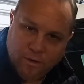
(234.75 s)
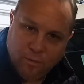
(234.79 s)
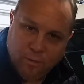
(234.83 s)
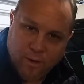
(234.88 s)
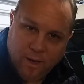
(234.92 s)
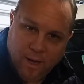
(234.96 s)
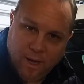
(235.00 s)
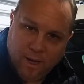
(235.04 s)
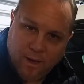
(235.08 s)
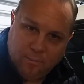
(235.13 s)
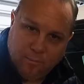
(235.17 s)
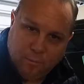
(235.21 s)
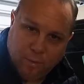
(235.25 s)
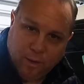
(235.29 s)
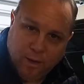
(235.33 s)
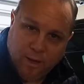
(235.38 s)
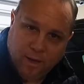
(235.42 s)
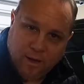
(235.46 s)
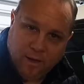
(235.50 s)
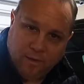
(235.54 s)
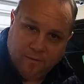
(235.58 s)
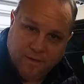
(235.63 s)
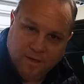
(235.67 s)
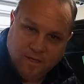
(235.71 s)
do we
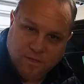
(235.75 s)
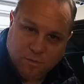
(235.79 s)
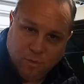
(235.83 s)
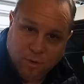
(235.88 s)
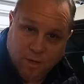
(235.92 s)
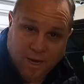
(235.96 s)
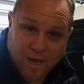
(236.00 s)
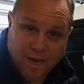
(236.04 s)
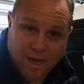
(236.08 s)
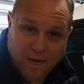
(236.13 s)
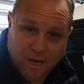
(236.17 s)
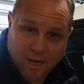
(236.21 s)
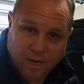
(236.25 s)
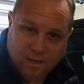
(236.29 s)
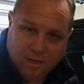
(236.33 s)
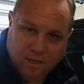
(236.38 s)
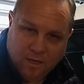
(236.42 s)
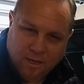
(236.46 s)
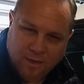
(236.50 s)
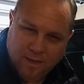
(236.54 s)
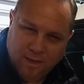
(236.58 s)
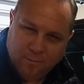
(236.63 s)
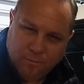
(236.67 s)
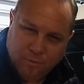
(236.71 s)
unplug on this one and
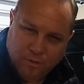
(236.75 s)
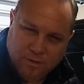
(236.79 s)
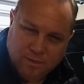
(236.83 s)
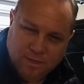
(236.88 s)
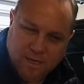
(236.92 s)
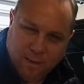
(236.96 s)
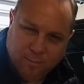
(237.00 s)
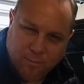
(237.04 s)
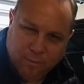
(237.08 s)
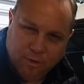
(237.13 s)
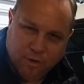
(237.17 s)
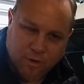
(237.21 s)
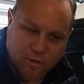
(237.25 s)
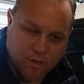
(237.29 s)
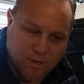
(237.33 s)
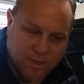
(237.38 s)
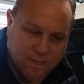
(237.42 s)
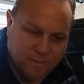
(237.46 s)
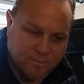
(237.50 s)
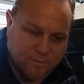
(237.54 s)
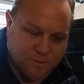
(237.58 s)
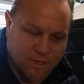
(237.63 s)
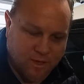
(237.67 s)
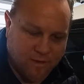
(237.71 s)
unclip? There's a couple little
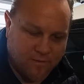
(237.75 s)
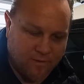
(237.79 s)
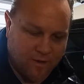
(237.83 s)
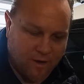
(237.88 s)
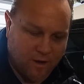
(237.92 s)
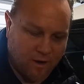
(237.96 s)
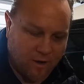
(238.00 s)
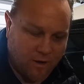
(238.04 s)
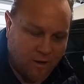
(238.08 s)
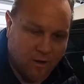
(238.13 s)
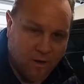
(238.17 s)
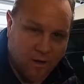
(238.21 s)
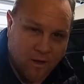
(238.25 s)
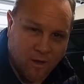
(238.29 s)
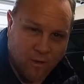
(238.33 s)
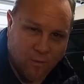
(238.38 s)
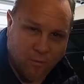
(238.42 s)
clips on there.